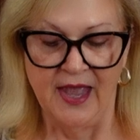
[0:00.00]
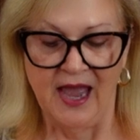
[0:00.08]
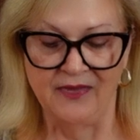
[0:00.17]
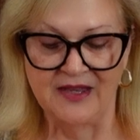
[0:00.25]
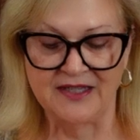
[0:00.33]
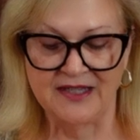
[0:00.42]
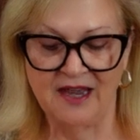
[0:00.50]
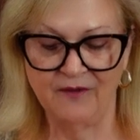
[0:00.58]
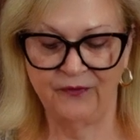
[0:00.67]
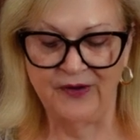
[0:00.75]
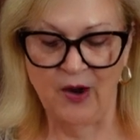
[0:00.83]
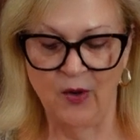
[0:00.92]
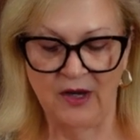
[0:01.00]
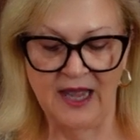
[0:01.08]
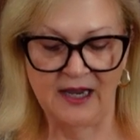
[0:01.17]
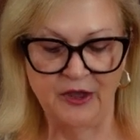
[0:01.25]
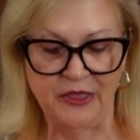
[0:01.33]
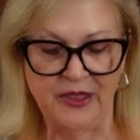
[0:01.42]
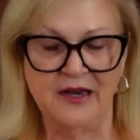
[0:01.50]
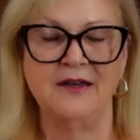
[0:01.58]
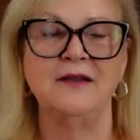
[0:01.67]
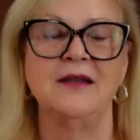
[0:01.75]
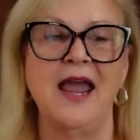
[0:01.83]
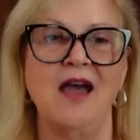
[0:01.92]
and the sunflower lecithin
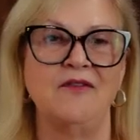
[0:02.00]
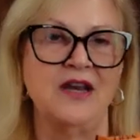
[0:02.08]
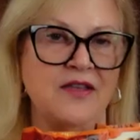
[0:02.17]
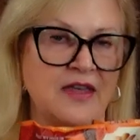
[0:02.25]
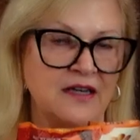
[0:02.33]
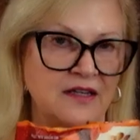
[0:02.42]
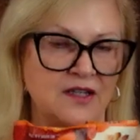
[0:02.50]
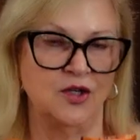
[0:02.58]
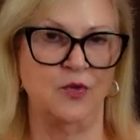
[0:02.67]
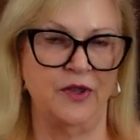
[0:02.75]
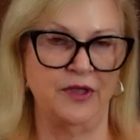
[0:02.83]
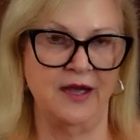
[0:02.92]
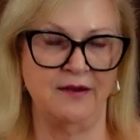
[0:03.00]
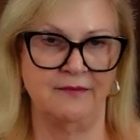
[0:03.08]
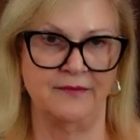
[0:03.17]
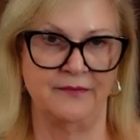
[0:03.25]
have anything to do with it,